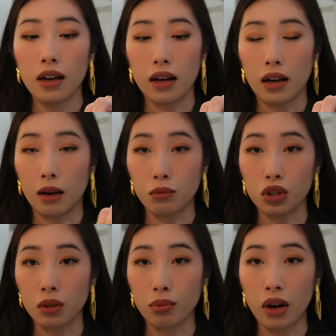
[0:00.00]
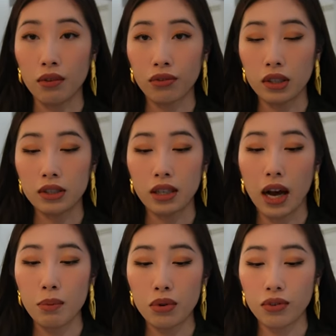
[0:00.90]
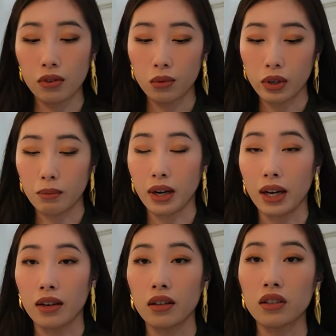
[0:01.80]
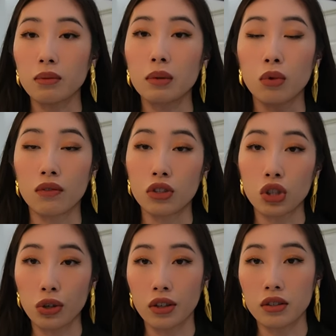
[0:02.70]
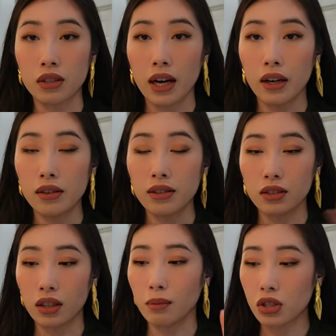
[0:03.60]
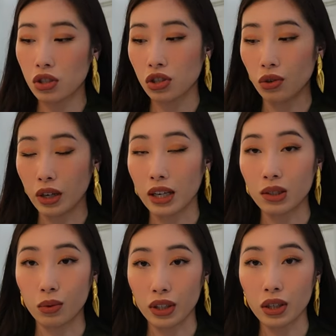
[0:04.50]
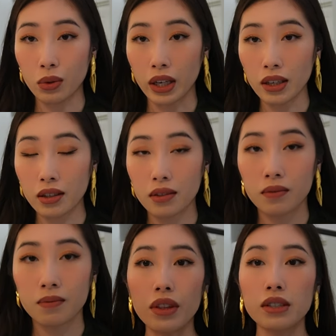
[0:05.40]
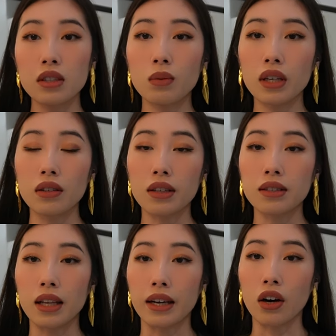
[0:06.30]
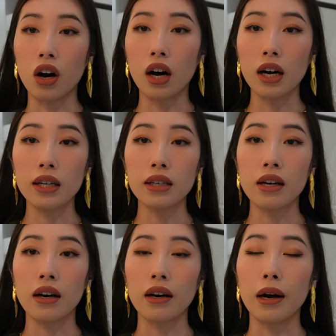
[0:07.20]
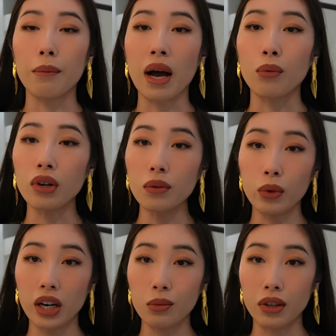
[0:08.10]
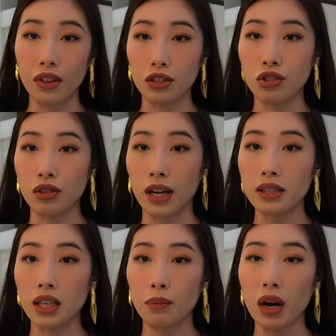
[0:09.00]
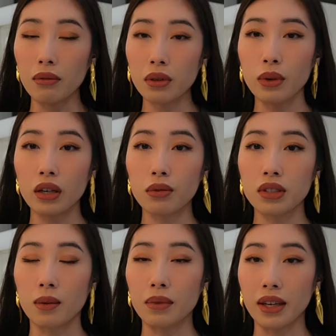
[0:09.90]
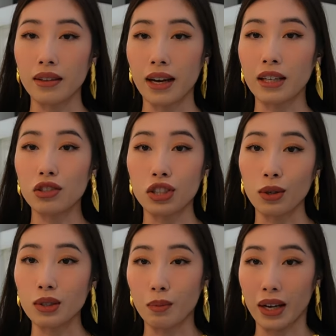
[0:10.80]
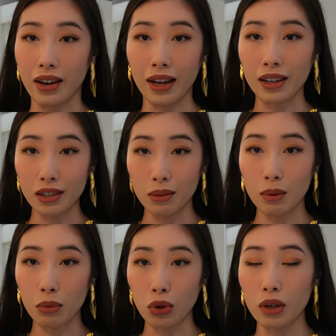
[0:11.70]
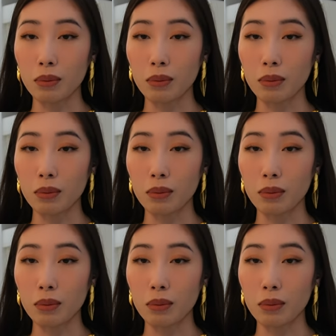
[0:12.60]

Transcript: um, to your preference. I prefer to wear mine a little bit more of a choker style, so let me just show you guys really quick. This is what it looks like on. Um, I wouldn't wear it with this dress. I'd probably wear it with something that shows my neck a little bit more,